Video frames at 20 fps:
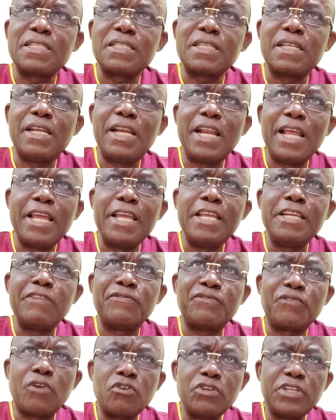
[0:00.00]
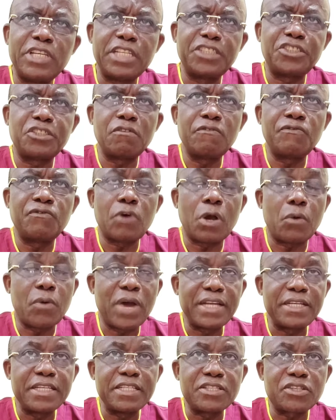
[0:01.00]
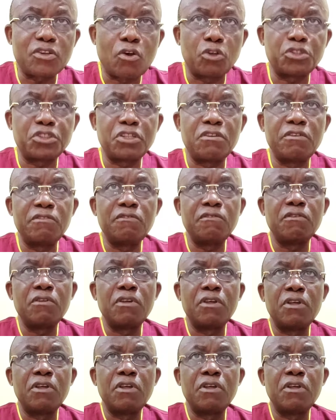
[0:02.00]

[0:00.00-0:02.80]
laying the foundation for our discussion